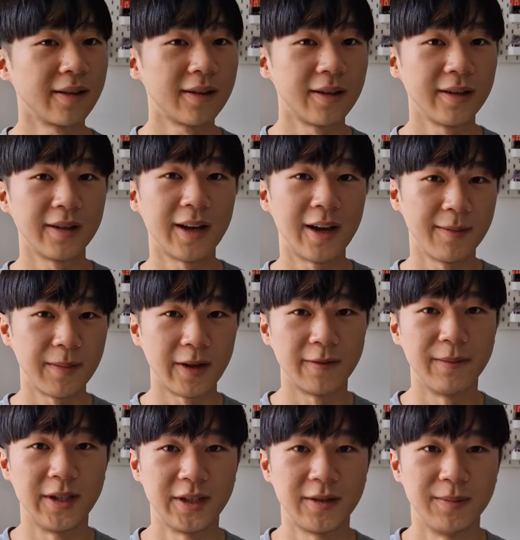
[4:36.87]
con that I may
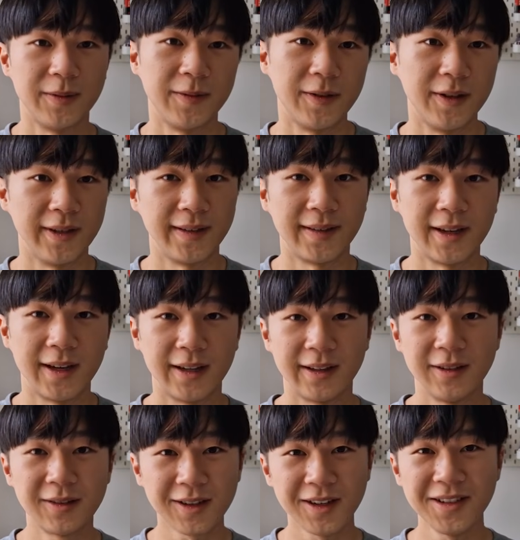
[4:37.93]
have mentioned before is that
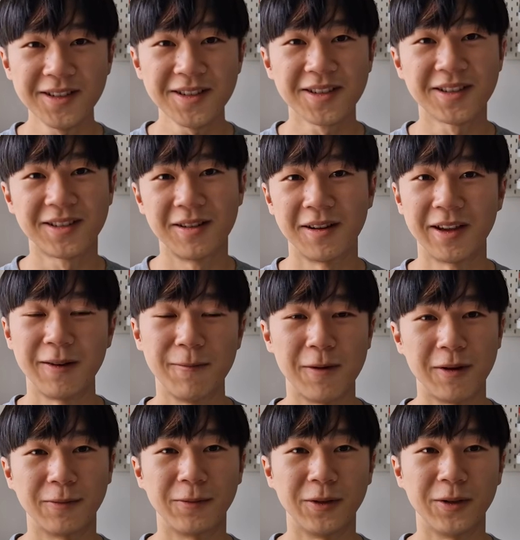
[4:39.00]
you're kind of just stuck in
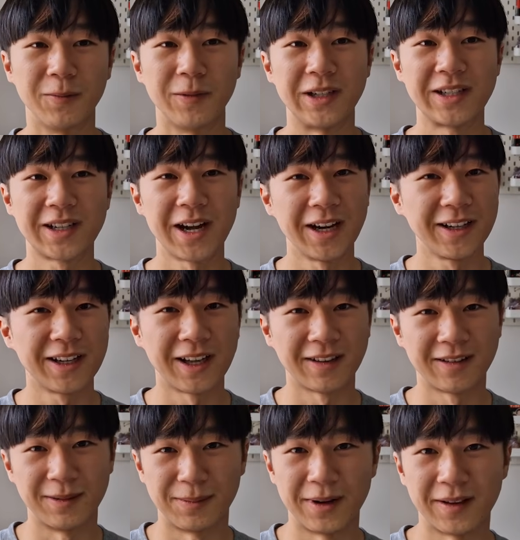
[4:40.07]
one room, which kind of
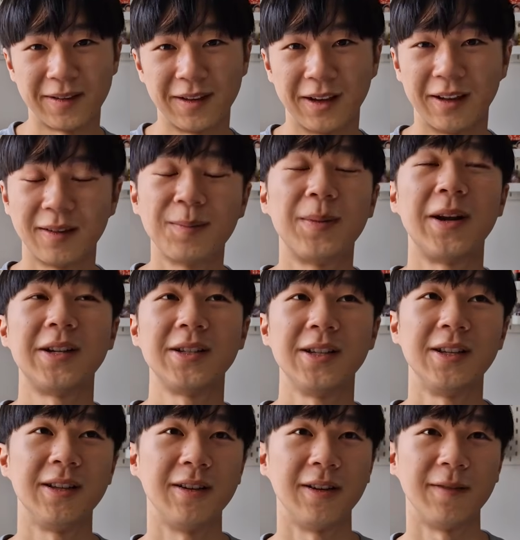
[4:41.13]
gets depressing,
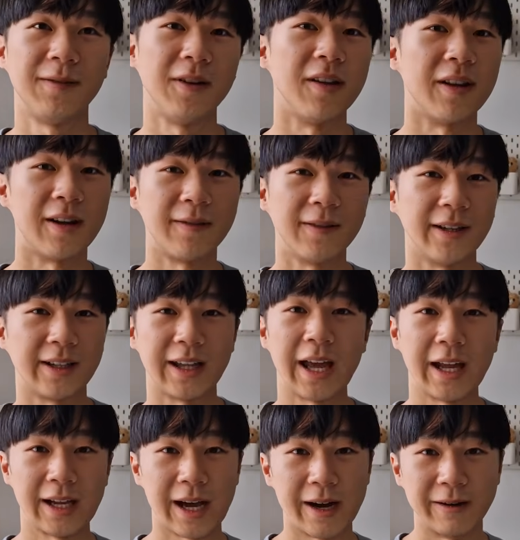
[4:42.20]
especially if you're there for like
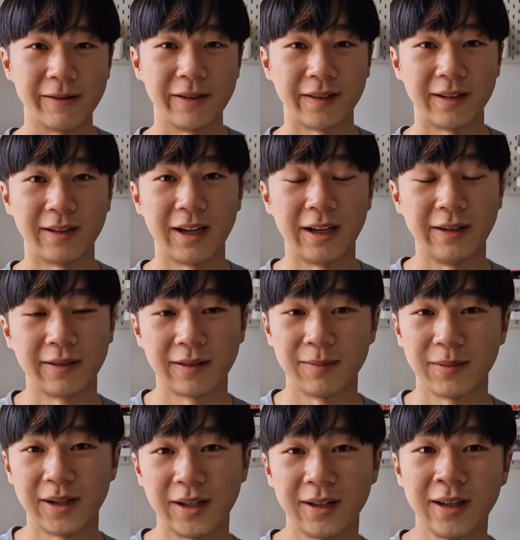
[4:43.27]
8 hours a day or
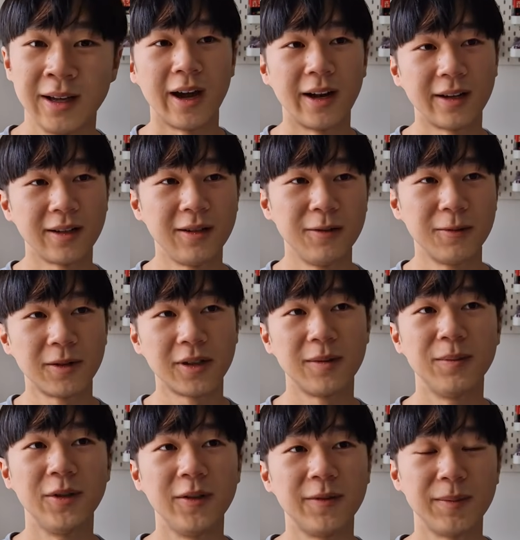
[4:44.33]
something, and you want
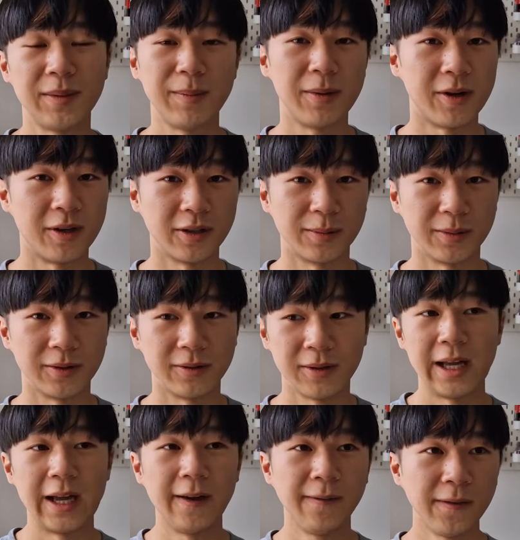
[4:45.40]
to move and be portable.
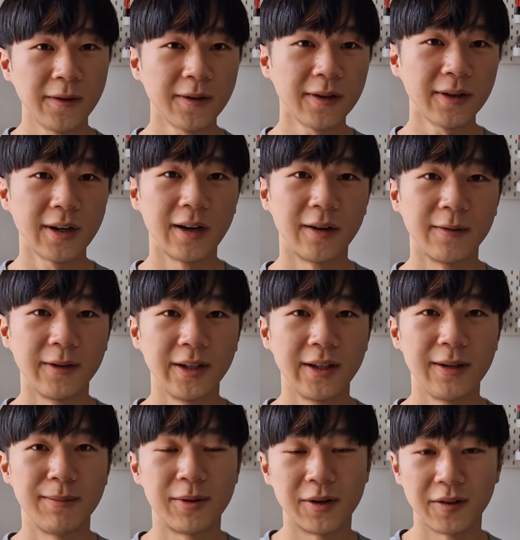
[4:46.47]
If you're a
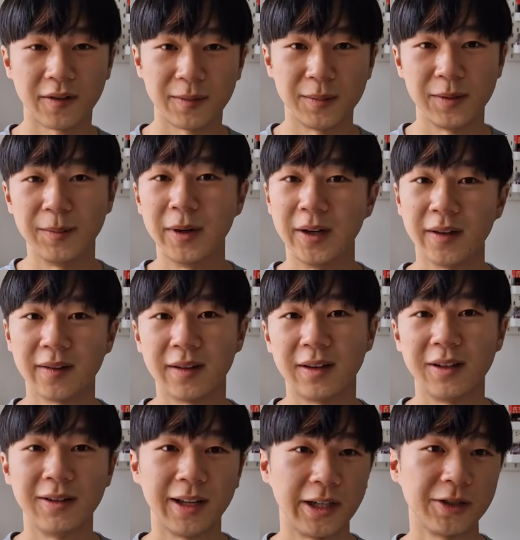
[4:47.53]
really portable
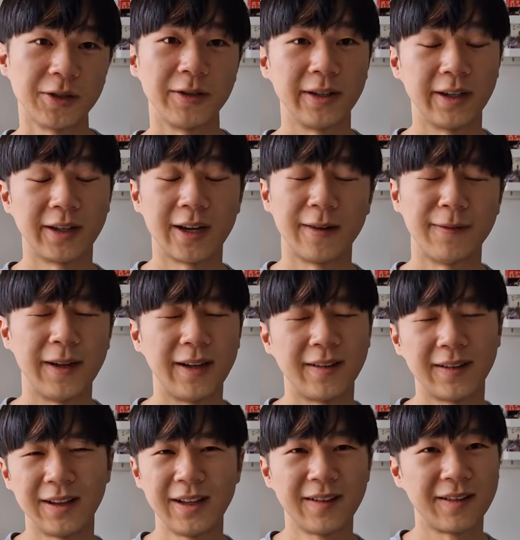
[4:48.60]
person, you like drawing in
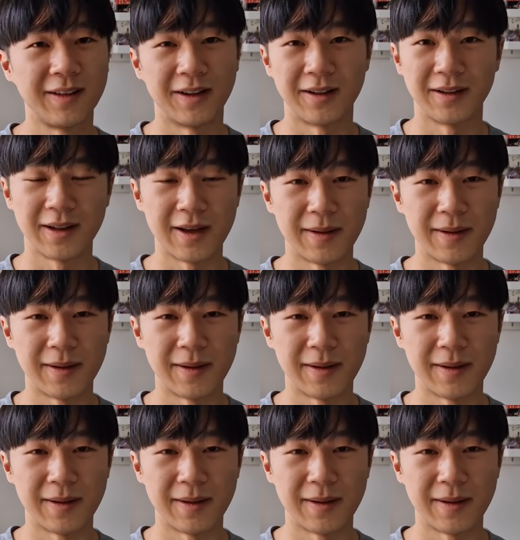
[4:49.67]
cafes, it's not